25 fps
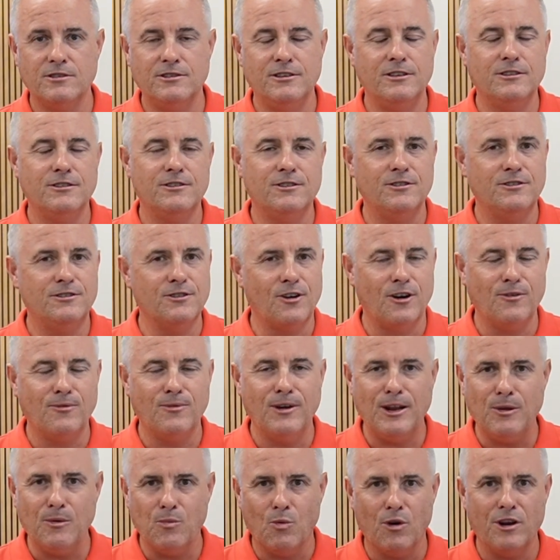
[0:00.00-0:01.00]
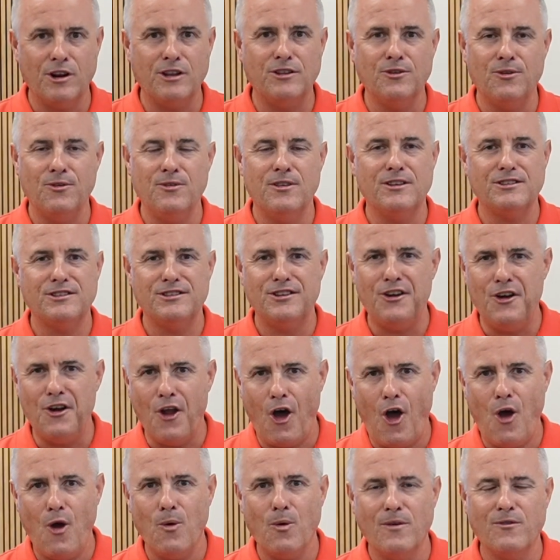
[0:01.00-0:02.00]
Did I really want to do this?
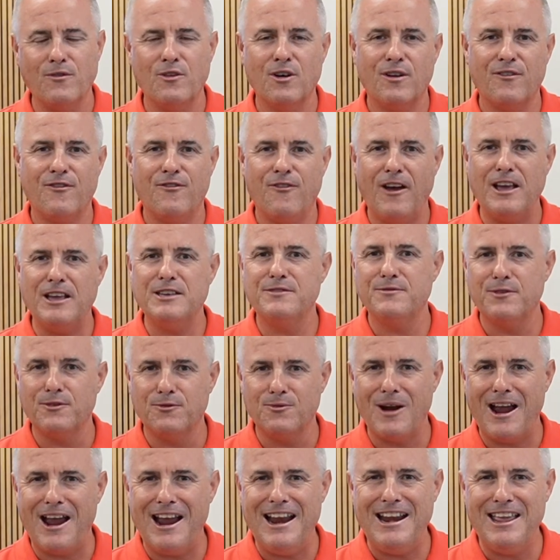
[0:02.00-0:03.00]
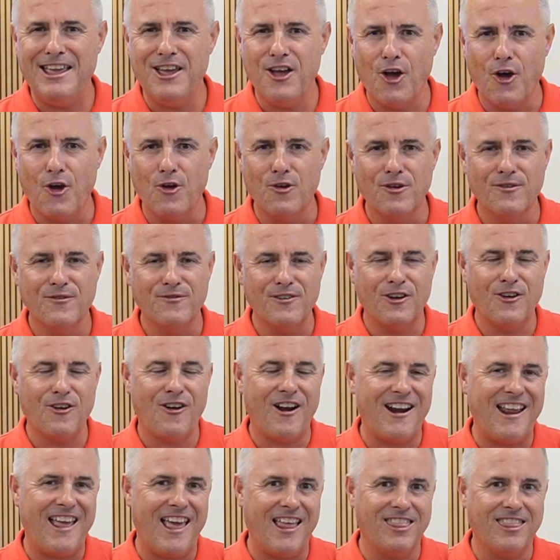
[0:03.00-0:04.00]
No, I've got a face for radio, for
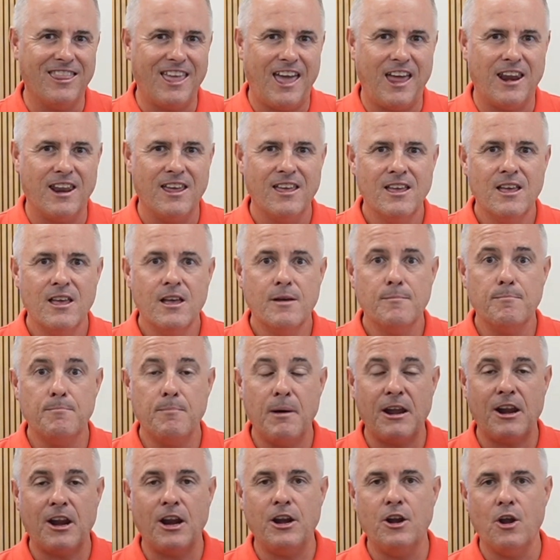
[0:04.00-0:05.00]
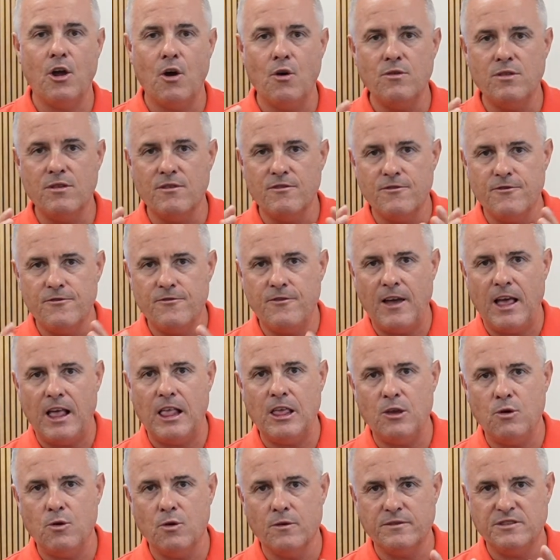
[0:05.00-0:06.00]
crying out loud. But I know the
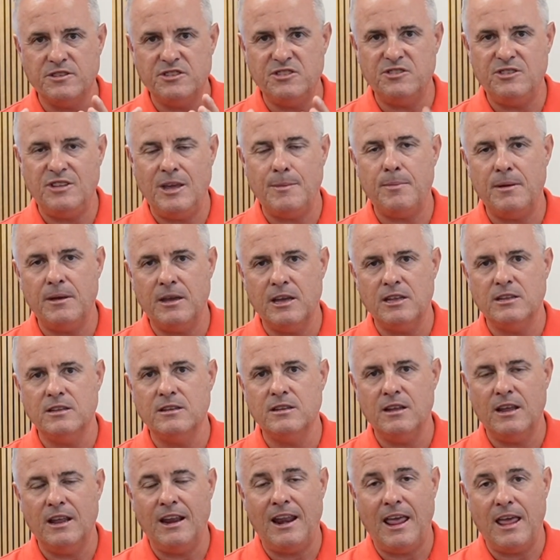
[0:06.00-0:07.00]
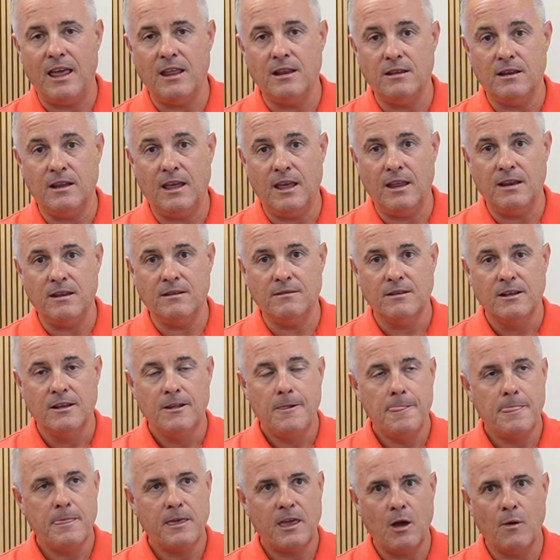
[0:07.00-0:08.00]
value of stepping in and
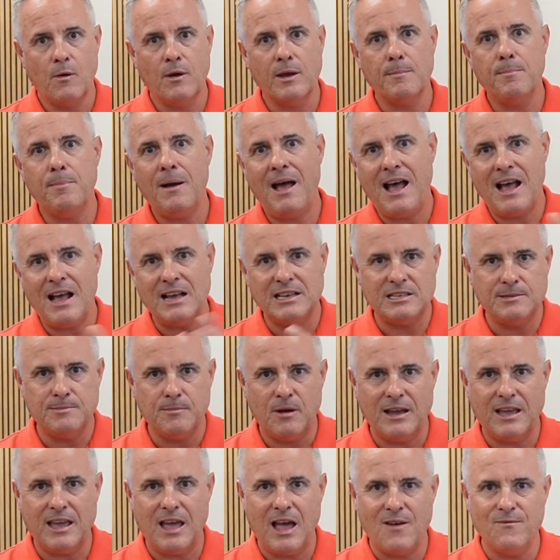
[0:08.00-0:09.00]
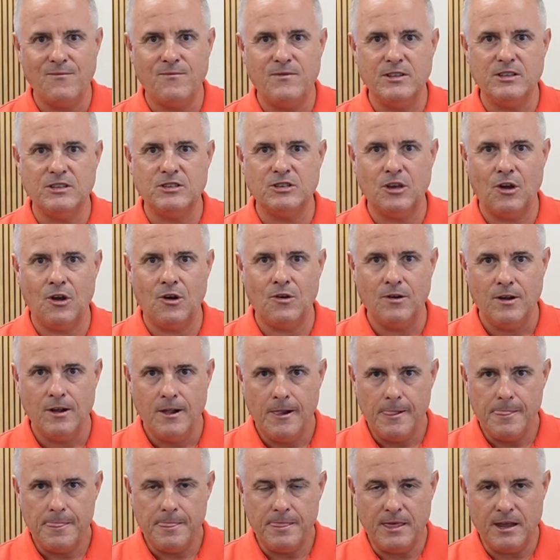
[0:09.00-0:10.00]
going past my comfort zone
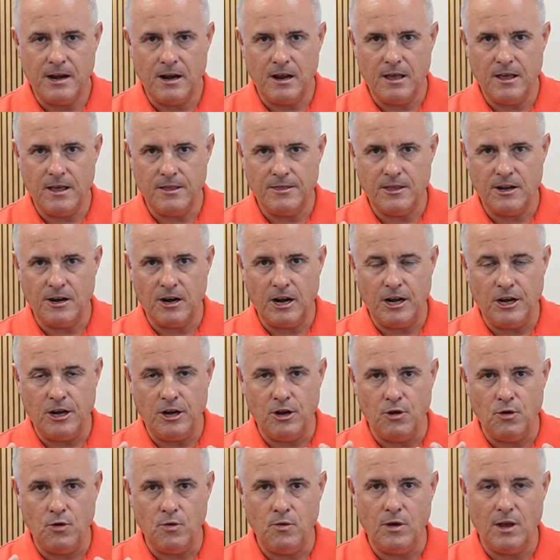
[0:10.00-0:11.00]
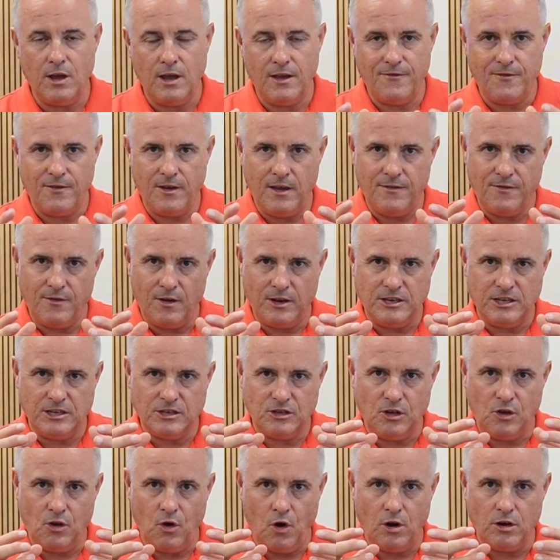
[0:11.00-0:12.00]
that I knew if I
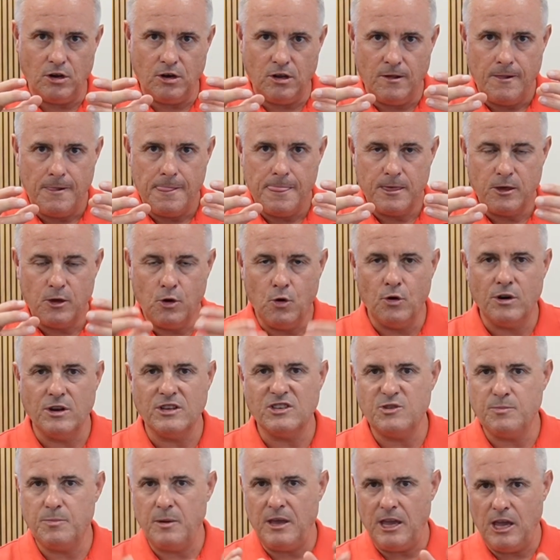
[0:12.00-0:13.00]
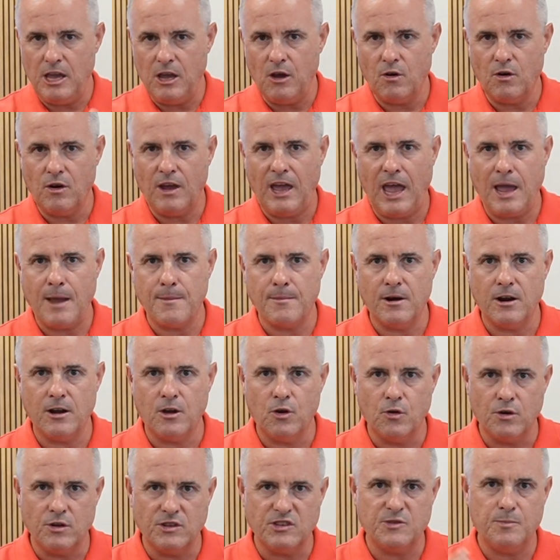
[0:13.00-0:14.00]
just got good at speaking on camera,
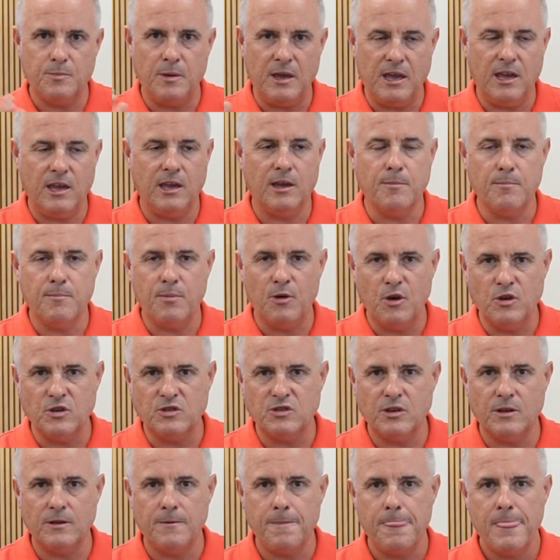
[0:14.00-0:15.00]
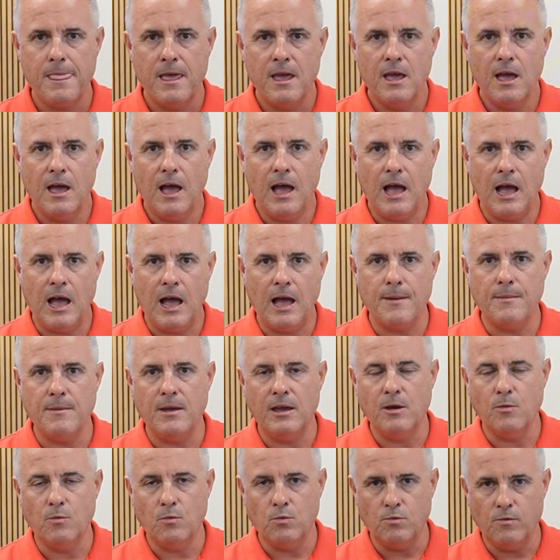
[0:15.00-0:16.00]
good at speaking in person,
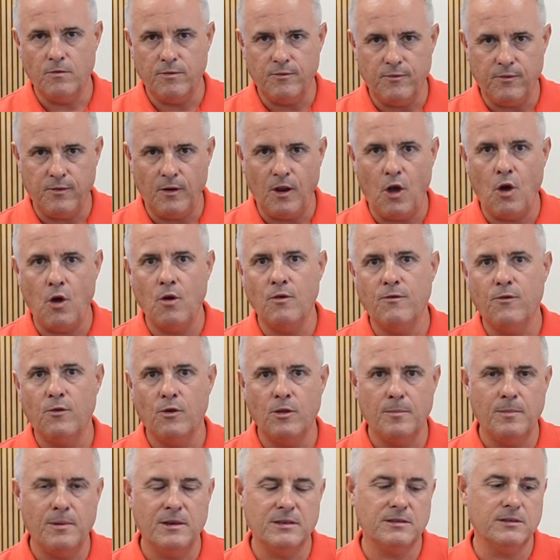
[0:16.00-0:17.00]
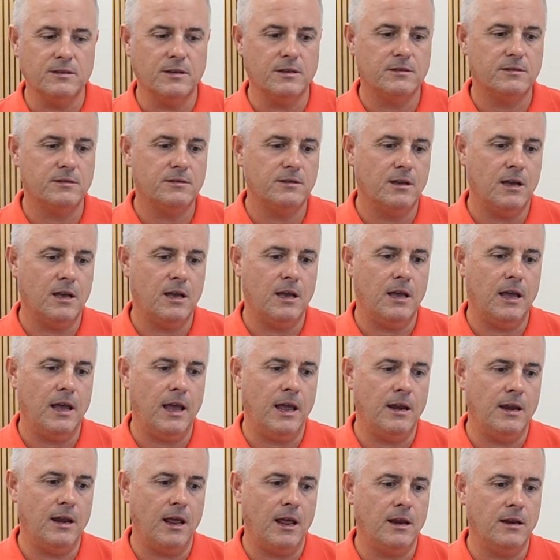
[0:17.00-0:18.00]
it will flow for the business
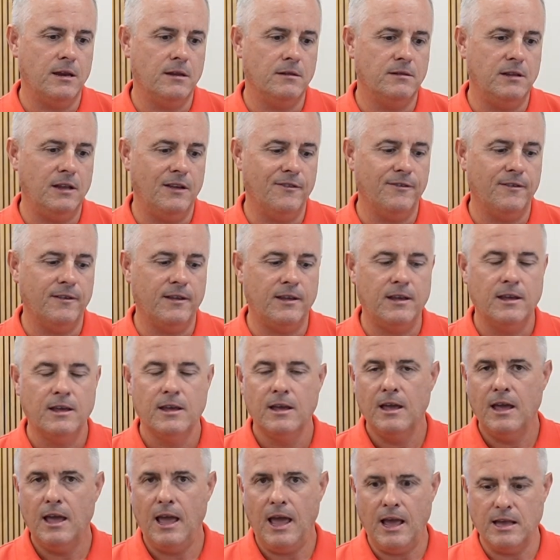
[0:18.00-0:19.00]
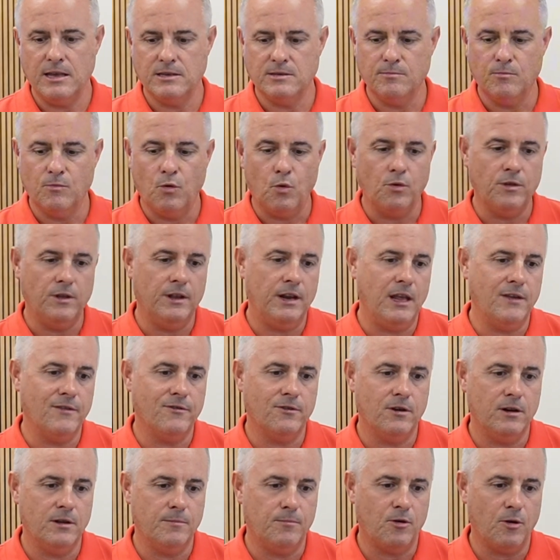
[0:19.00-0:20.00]
and definitely has more than
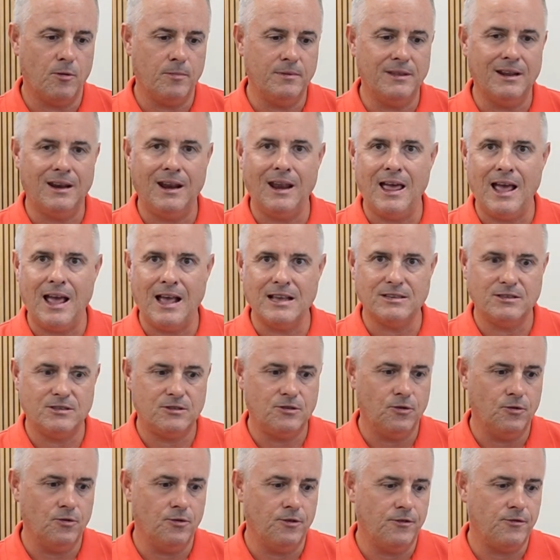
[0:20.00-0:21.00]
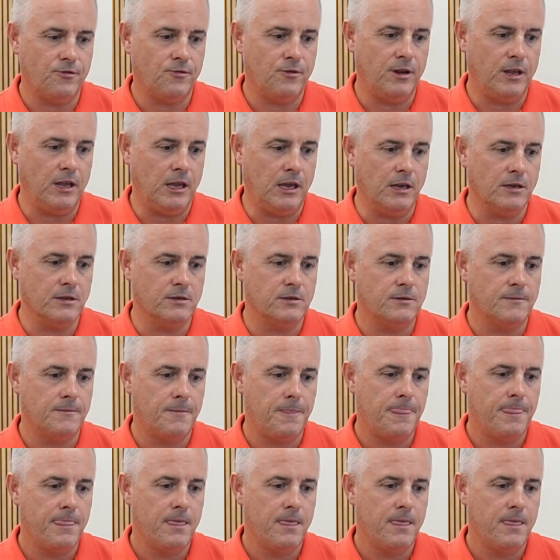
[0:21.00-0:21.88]
ever in probably the last 2 to 3 years.